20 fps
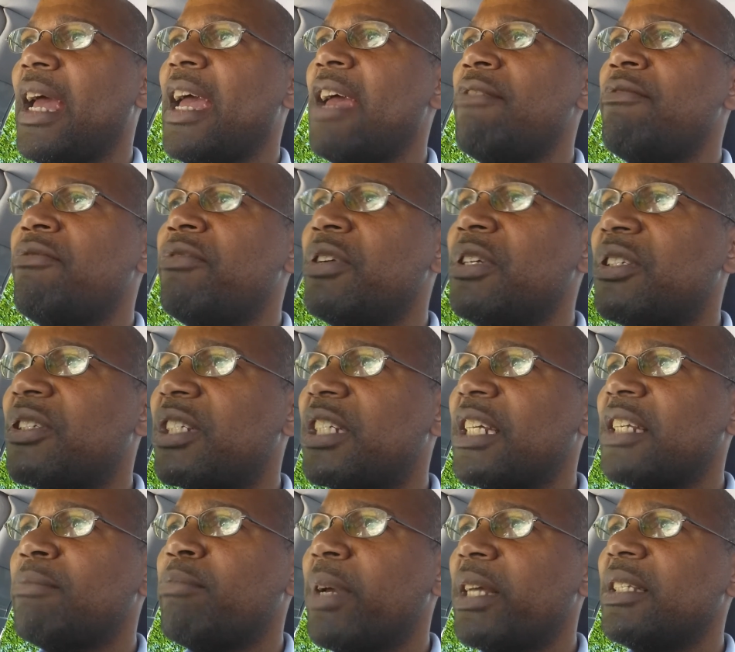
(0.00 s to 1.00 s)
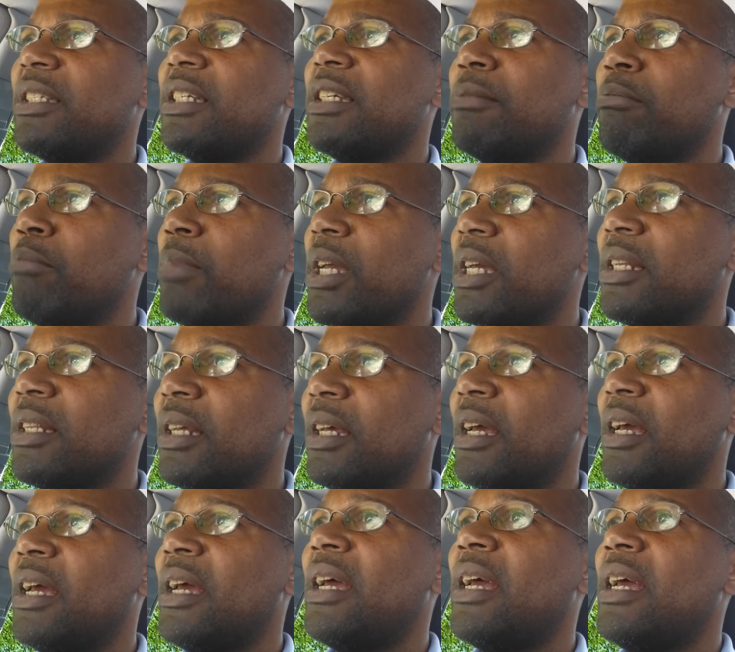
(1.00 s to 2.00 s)
Every statement he
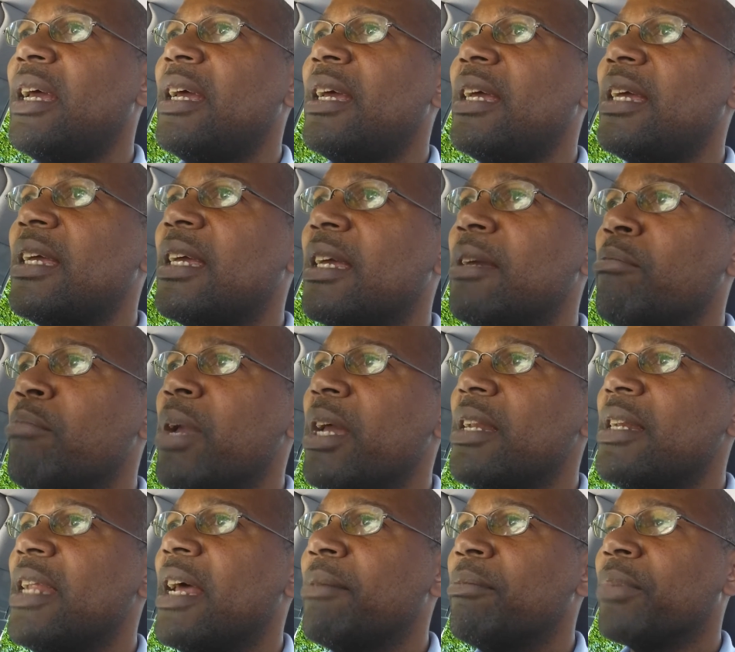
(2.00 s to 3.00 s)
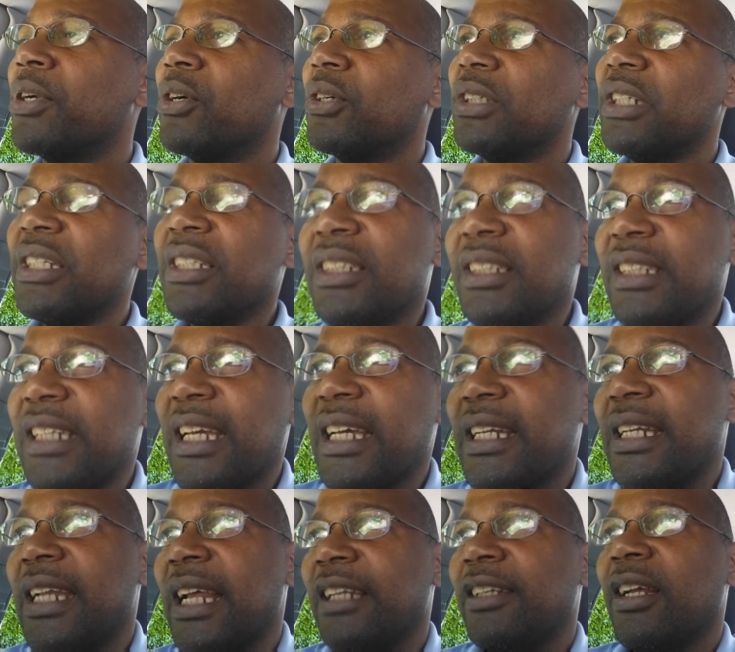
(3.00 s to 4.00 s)
made them because he
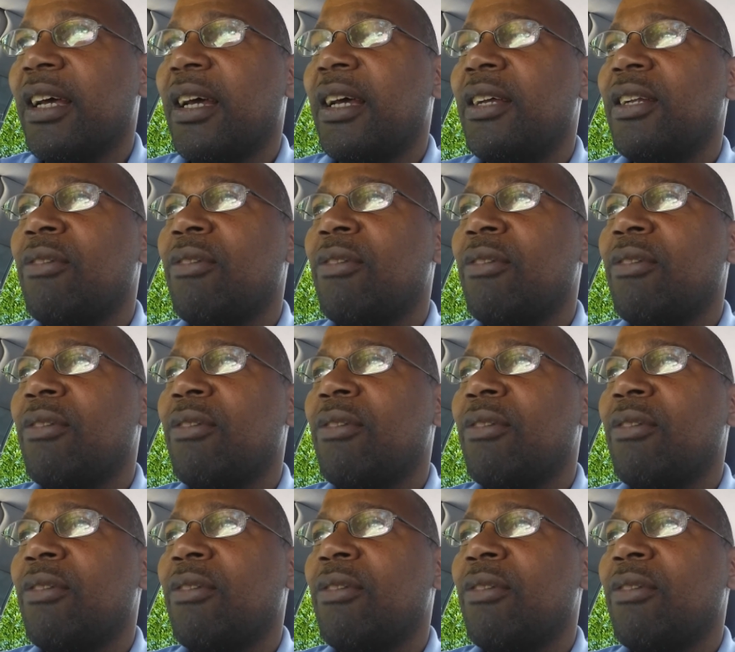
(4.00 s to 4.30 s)
said that